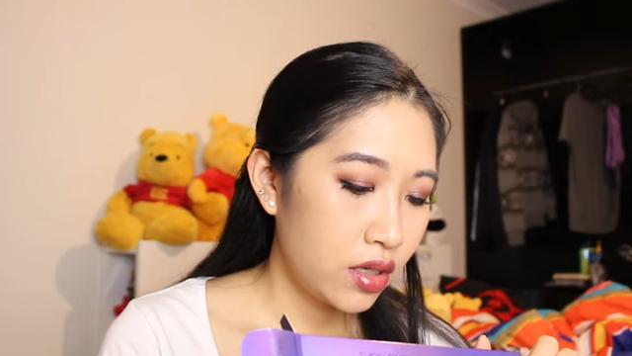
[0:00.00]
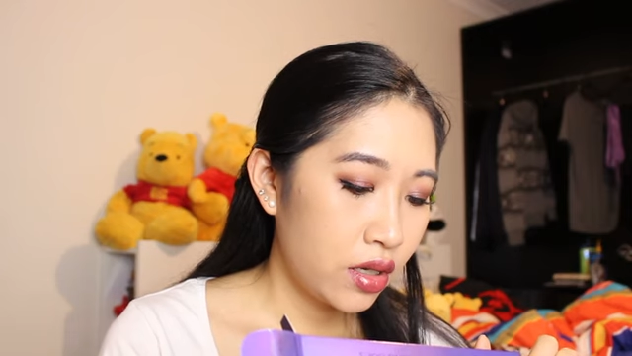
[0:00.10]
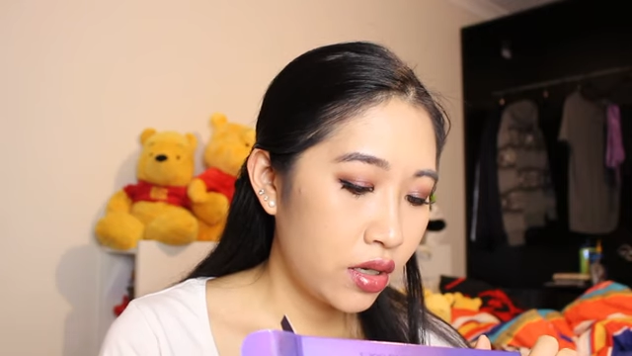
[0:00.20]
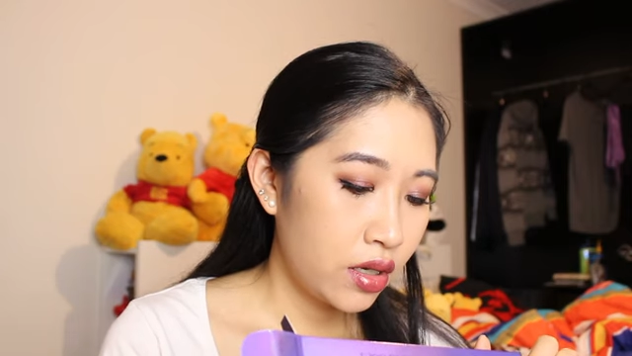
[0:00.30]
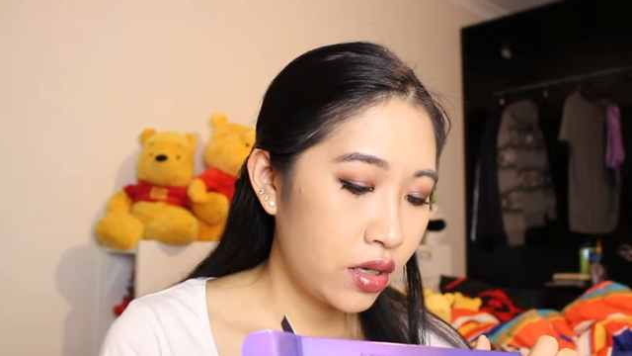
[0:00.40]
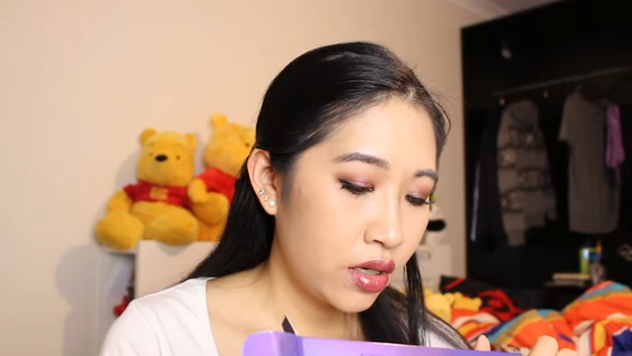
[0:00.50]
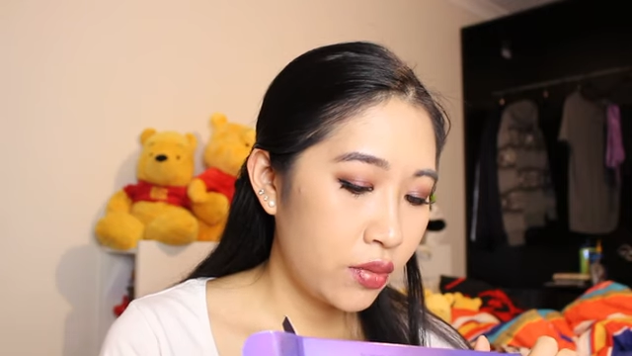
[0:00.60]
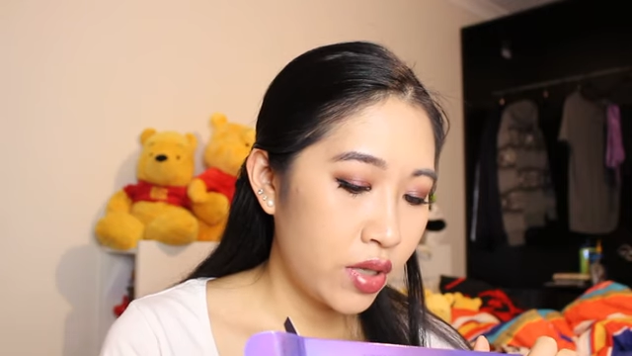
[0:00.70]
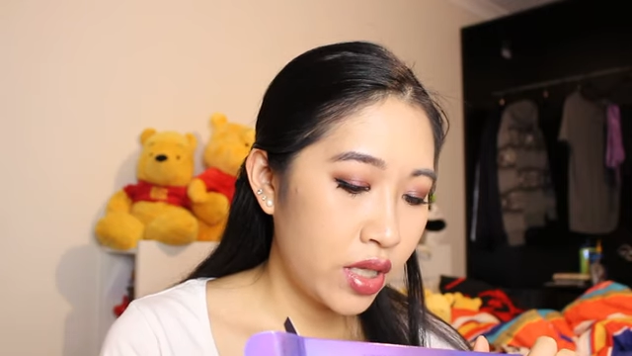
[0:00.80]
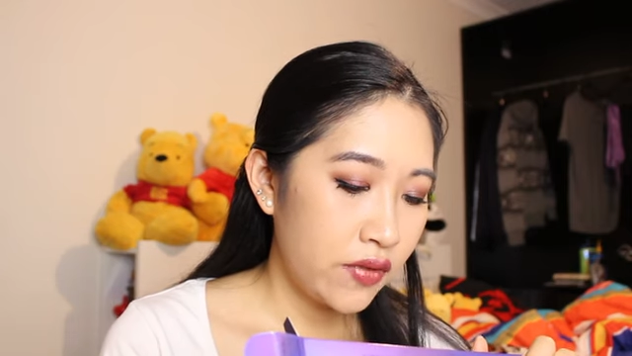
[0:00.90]

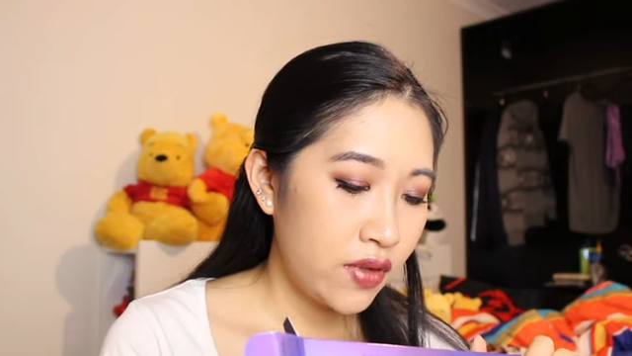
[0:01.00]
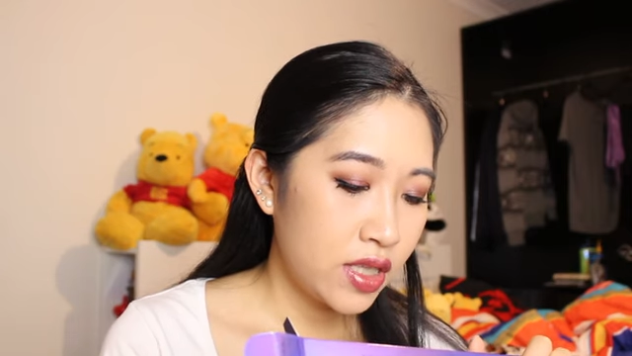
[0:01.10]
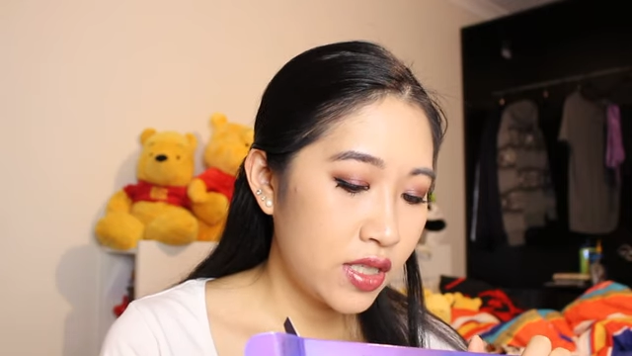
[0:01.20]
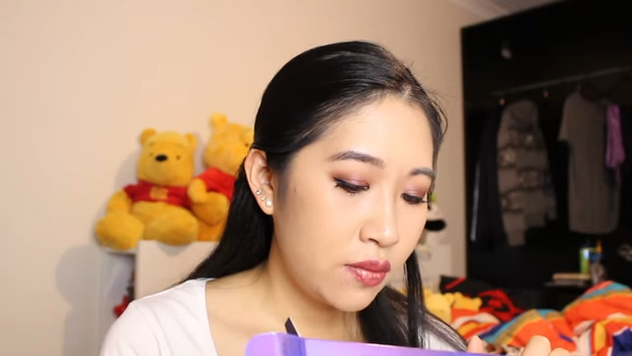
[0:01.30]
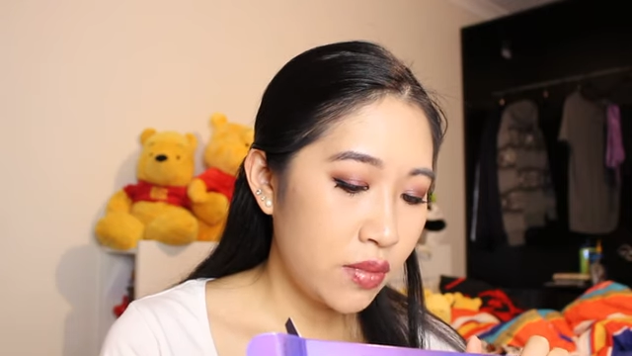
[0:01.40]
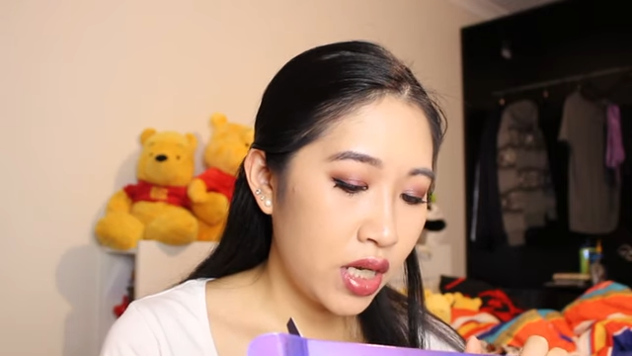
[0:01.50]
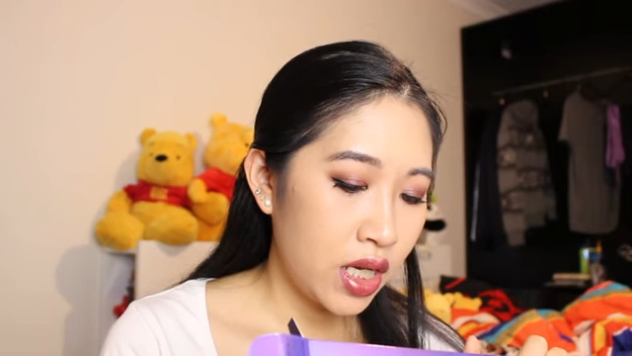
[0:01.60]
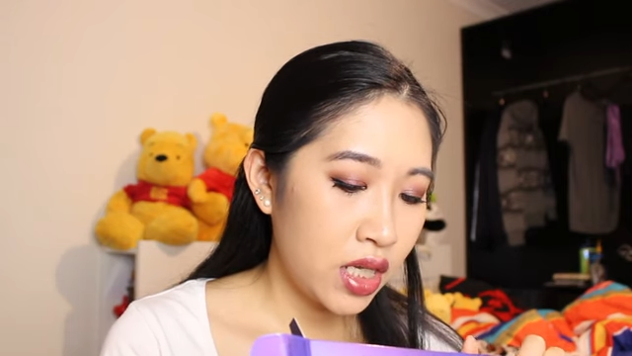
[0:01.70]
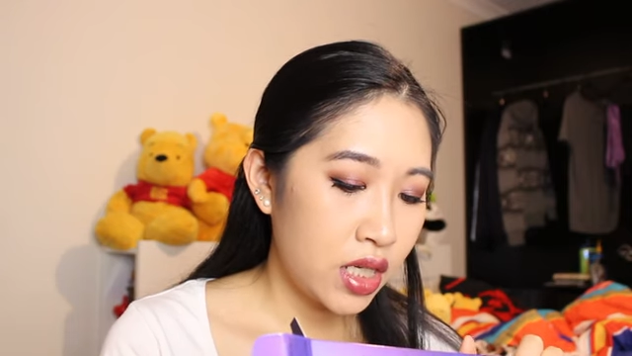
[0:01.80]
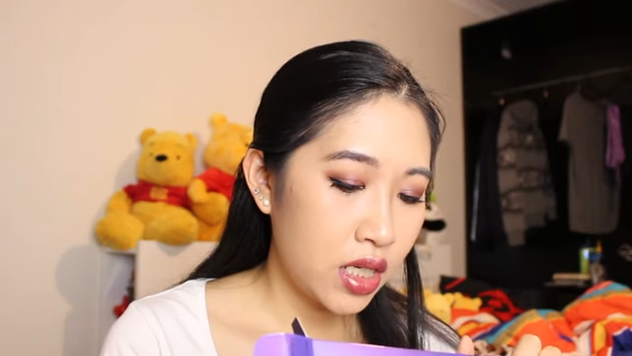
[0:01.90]
I believe it's
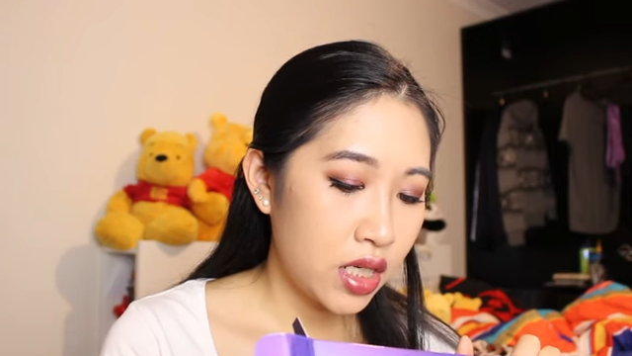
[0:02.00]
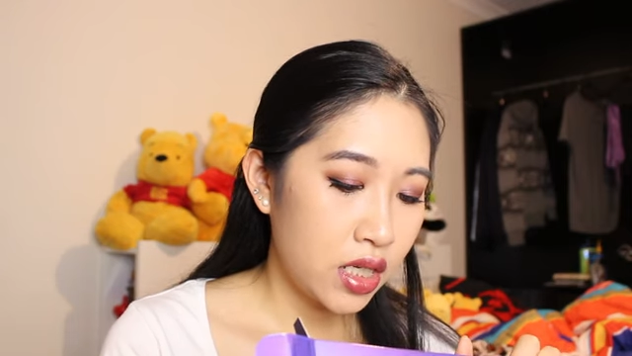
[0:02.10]
made